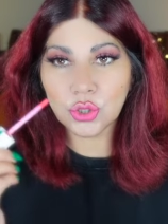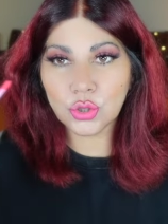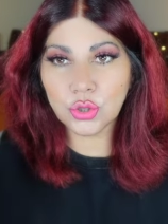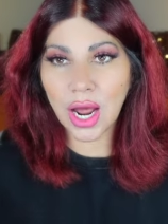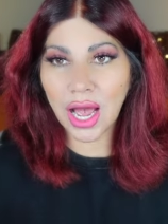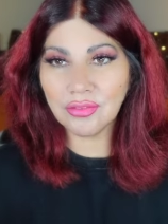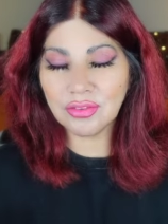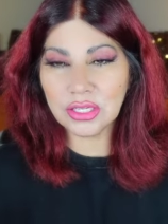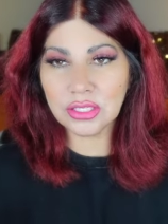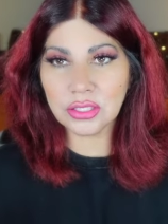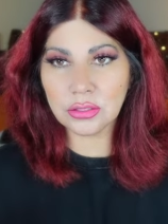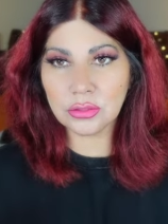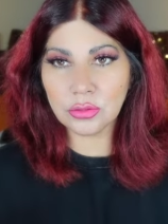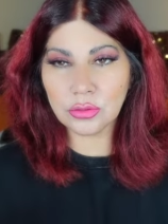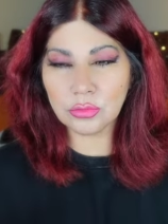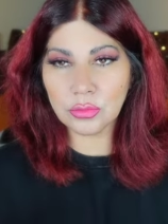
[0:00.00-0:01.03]

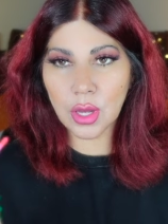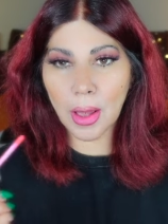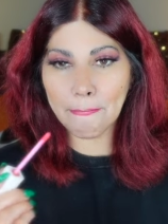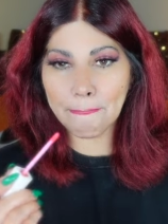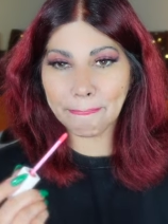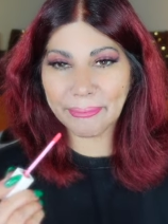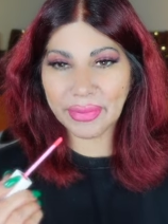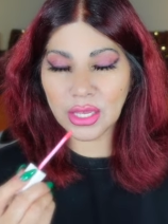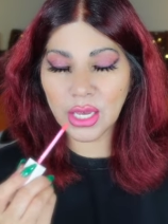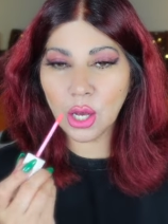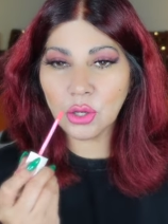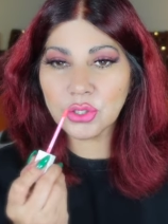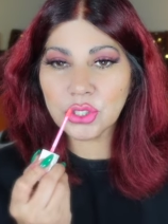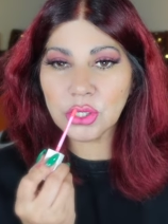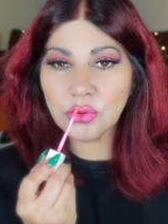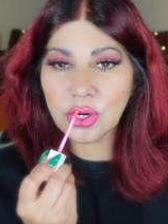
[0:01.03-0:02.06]
Travis
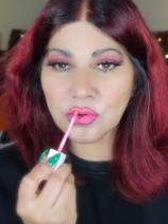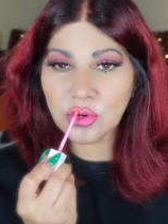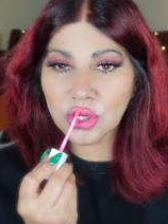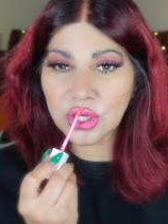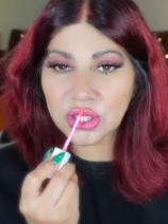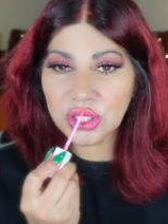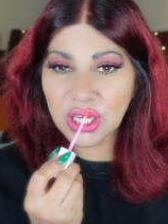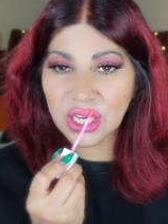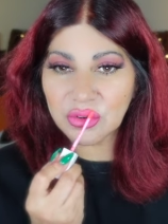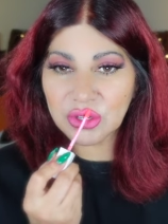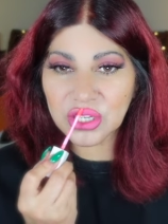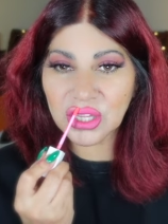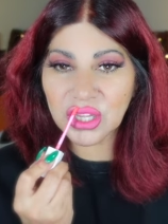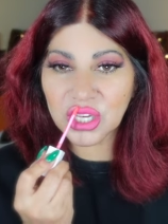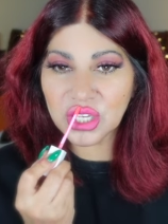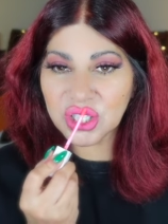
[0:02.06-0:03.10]
Kelce, whatever his name is,
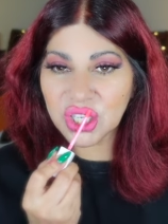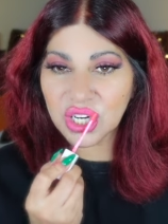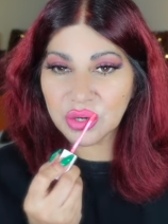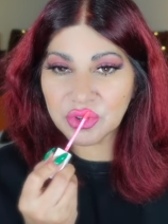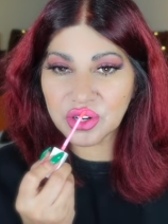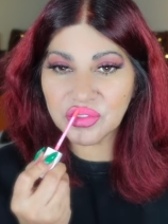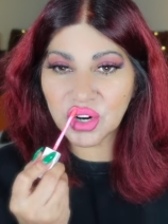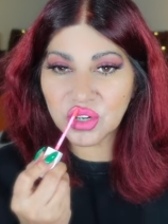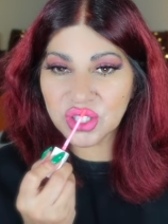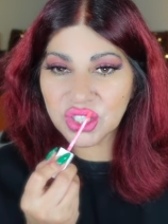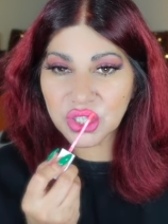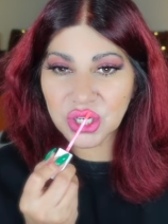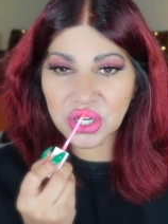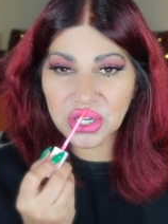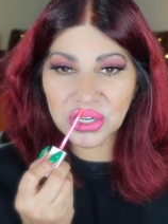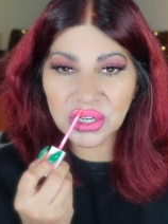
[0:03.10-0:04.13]
I think is going to propose
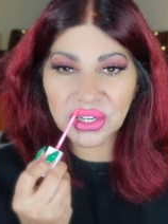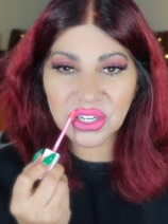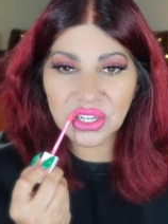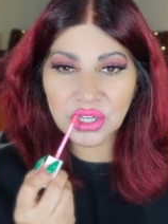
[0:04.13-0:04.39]
to her.